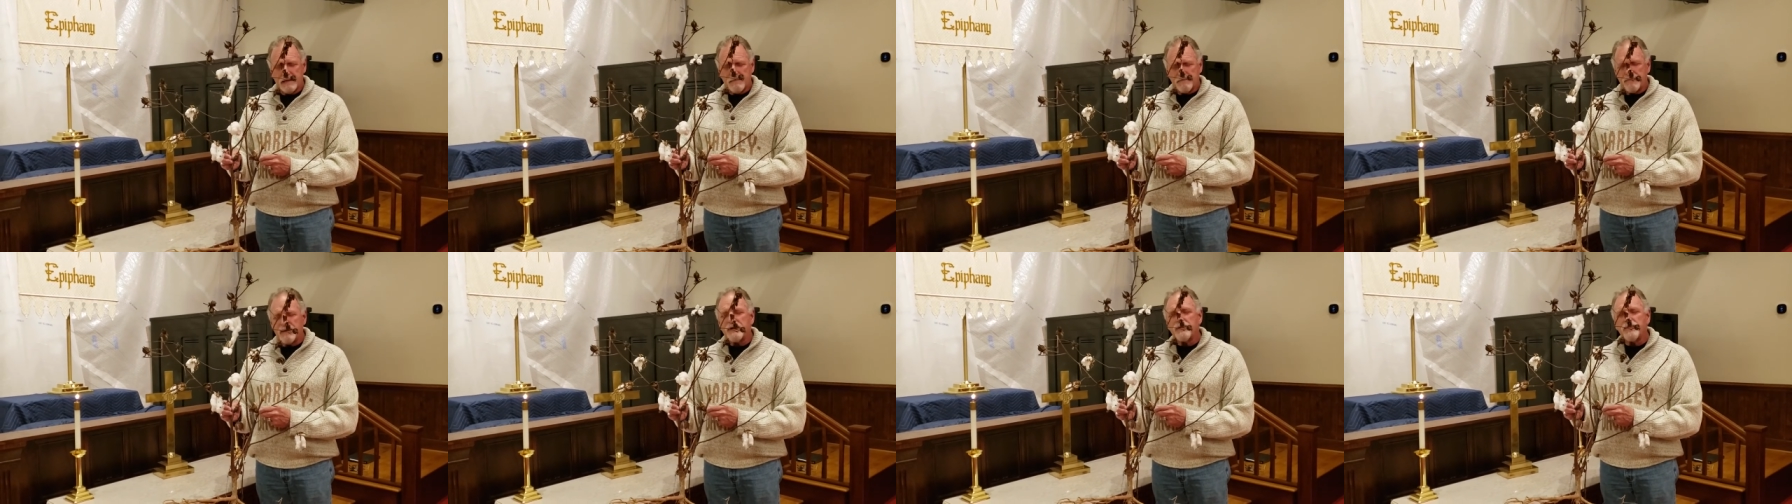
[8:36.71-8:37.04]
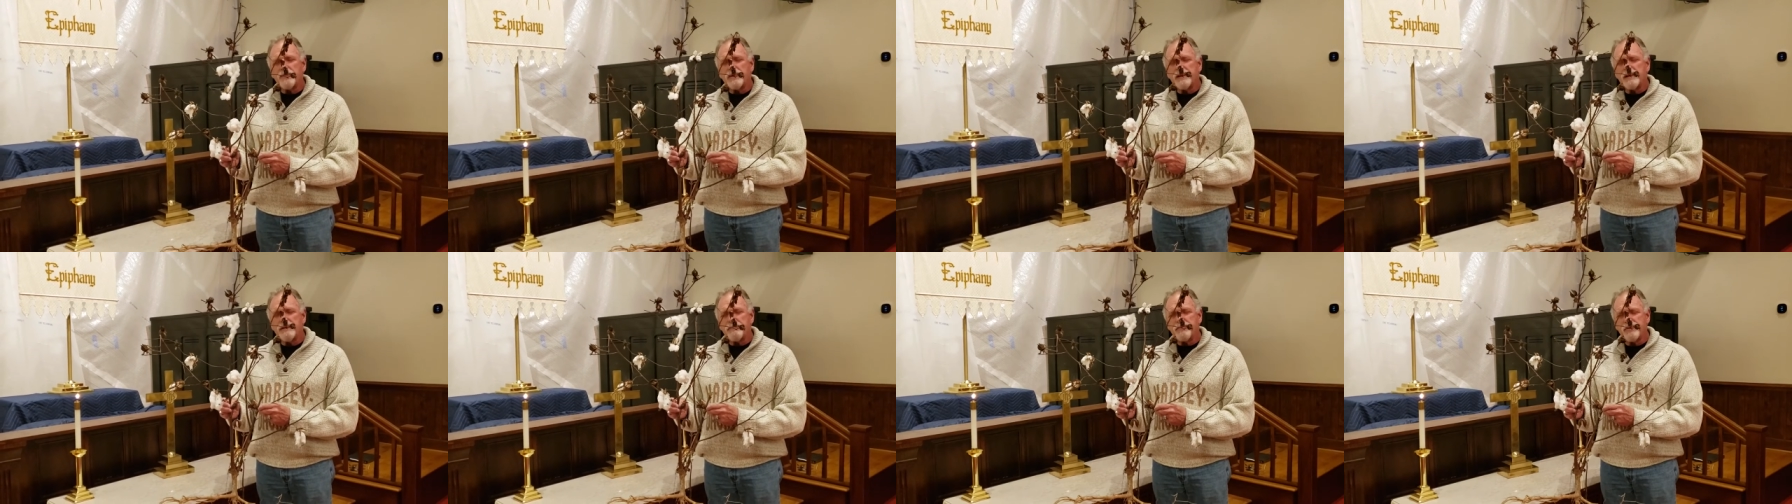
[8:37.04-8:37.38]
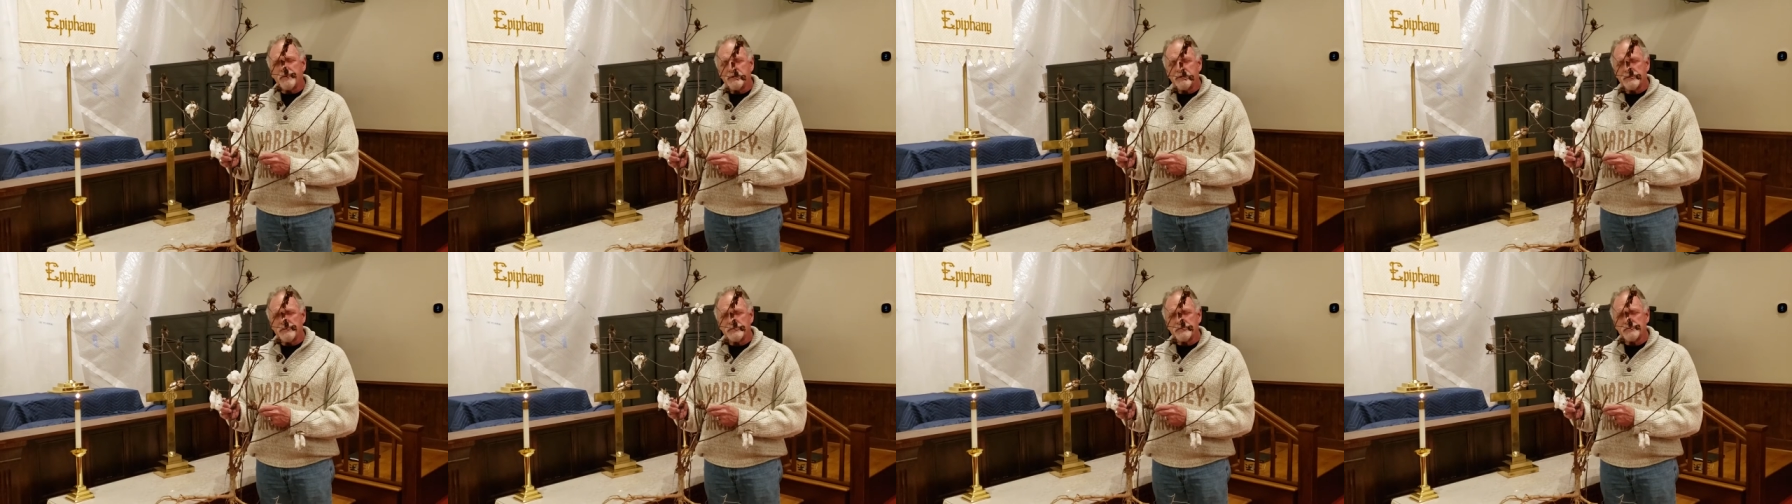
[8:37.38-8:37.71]
may we
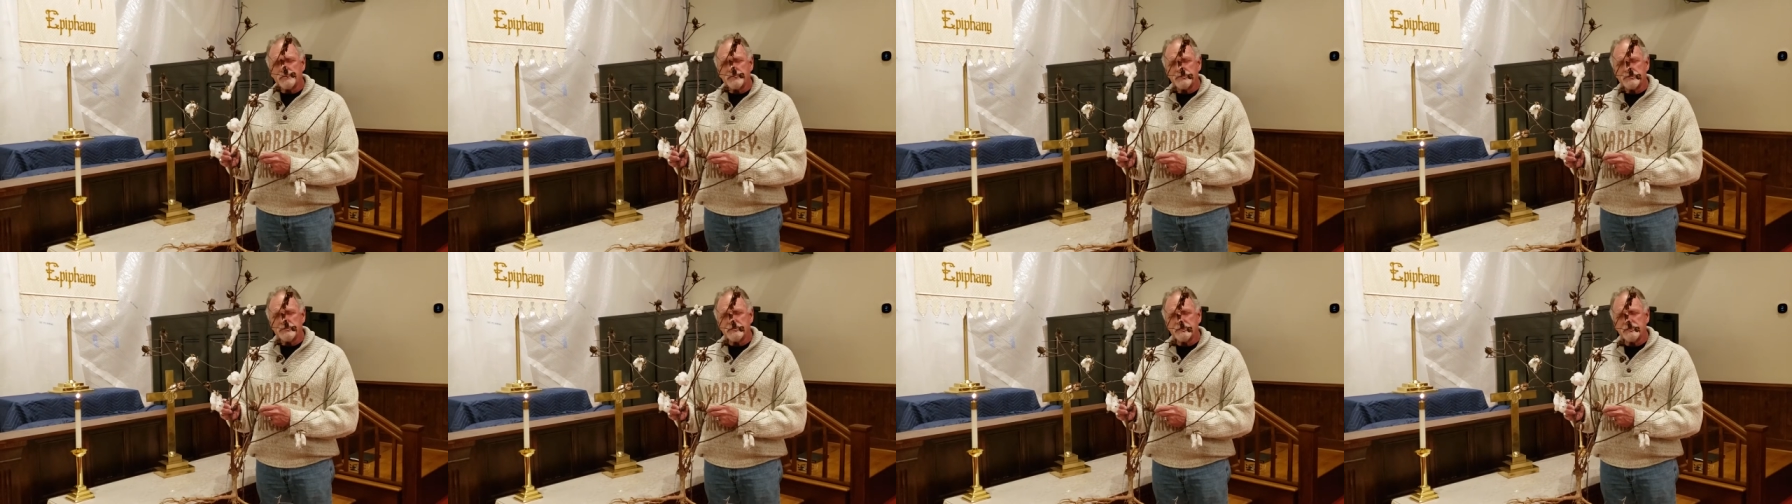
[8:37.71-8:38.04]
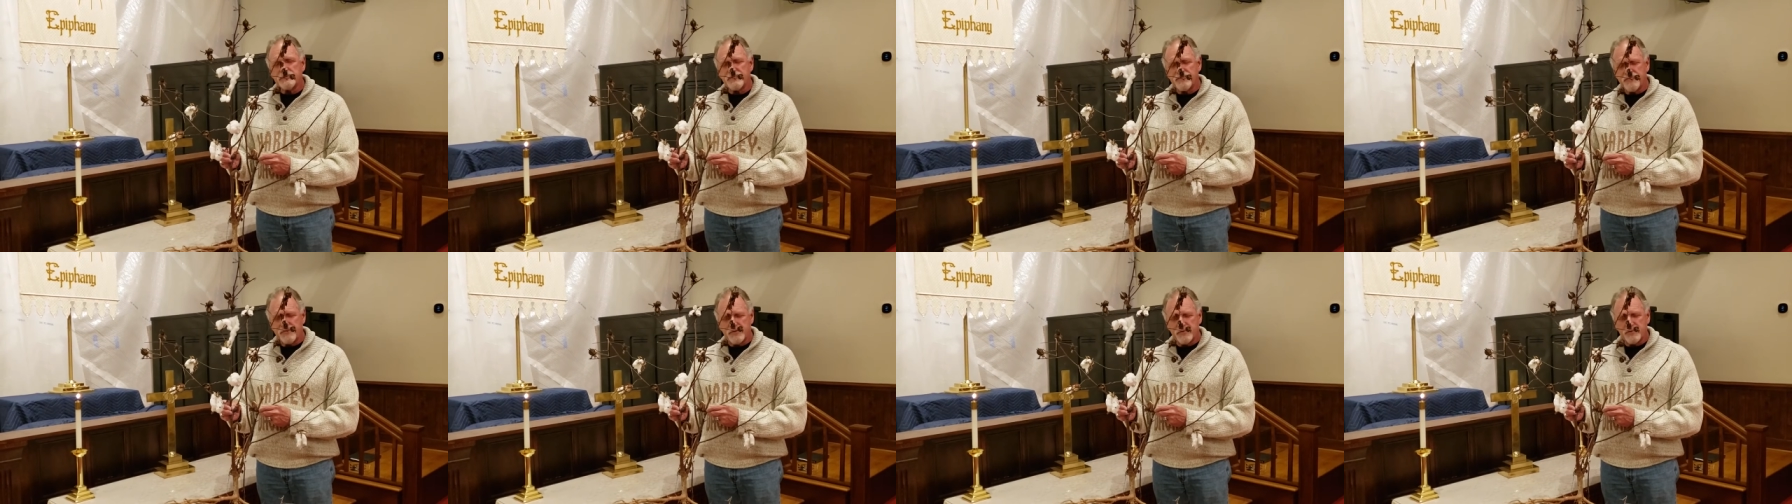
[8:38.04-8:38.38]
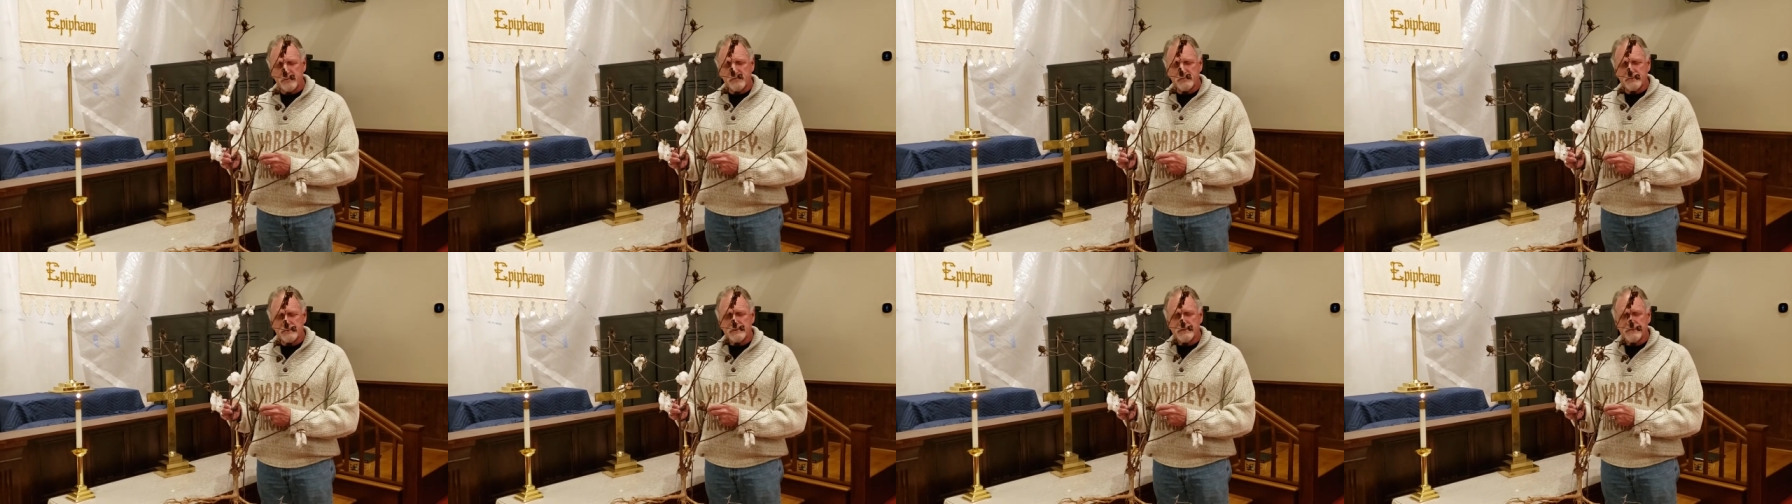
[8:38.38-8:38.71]
produce the
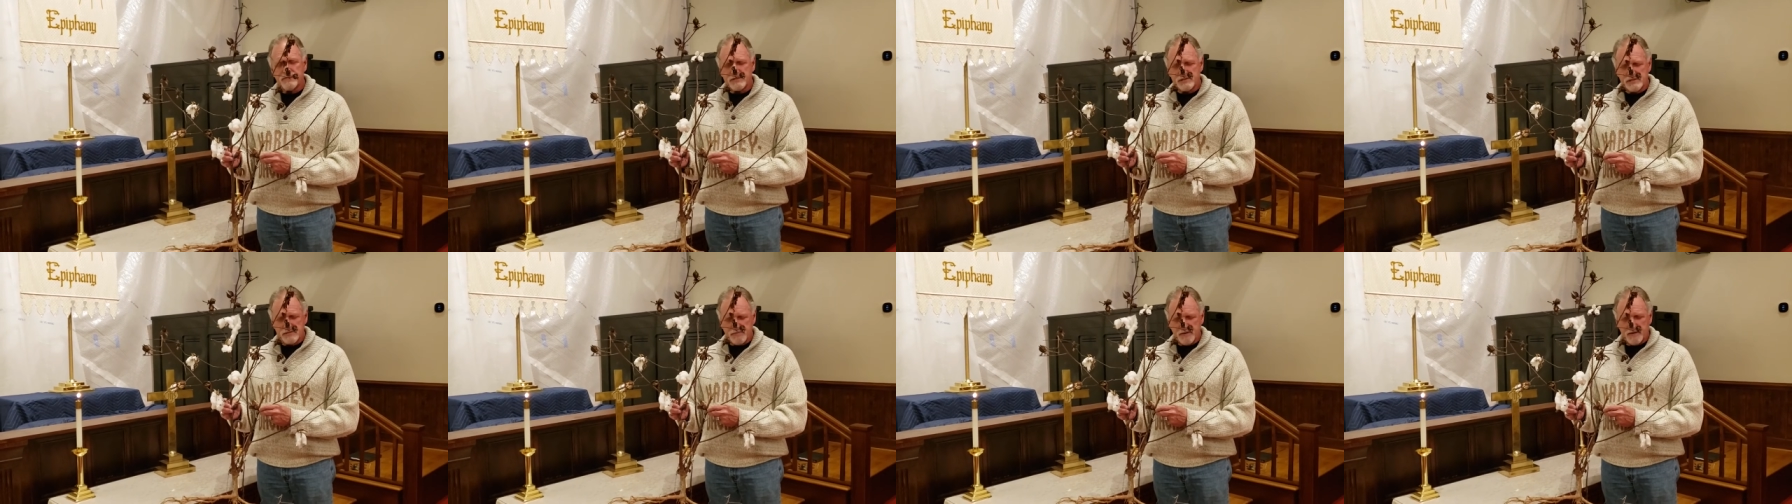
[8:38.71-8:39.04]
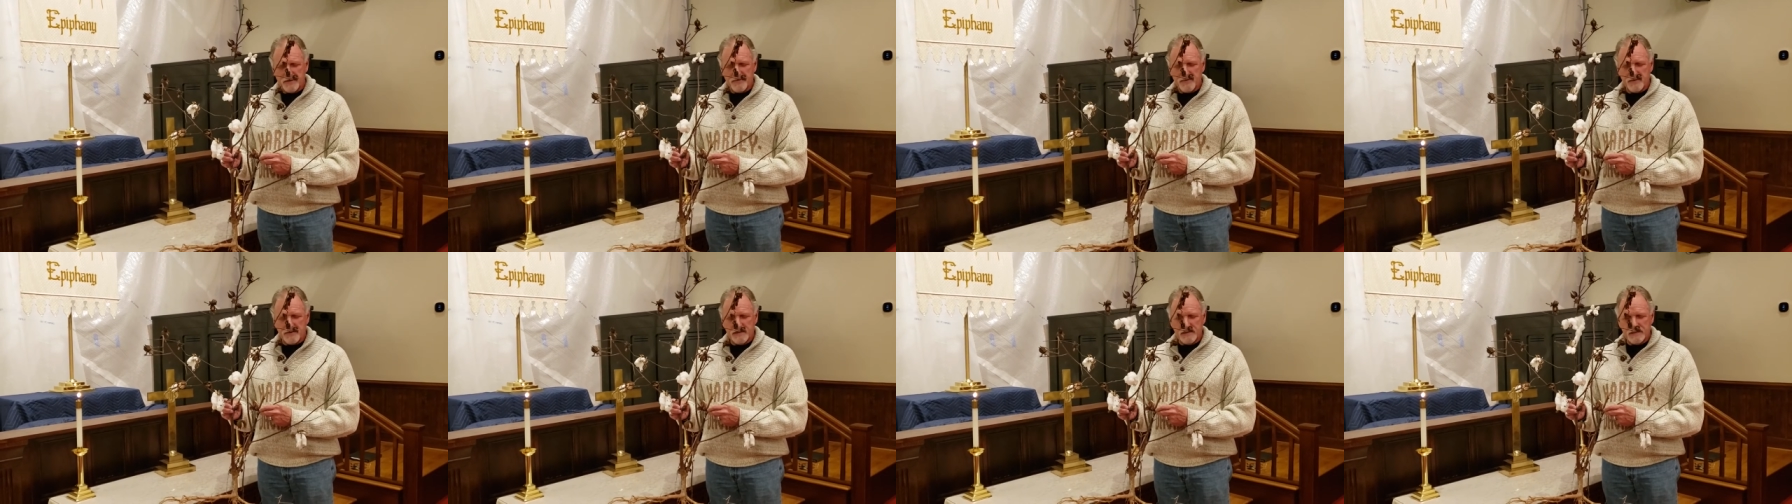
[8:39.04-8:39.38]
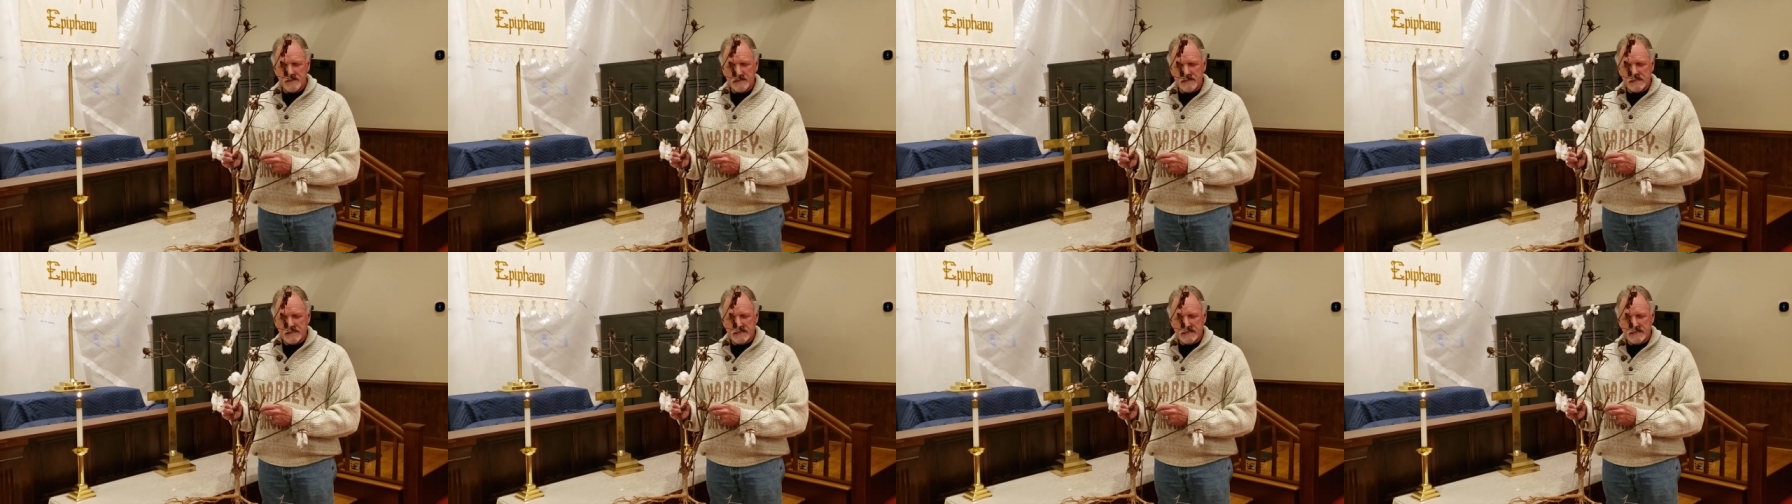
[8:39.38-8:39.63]
fruits of the Spirit.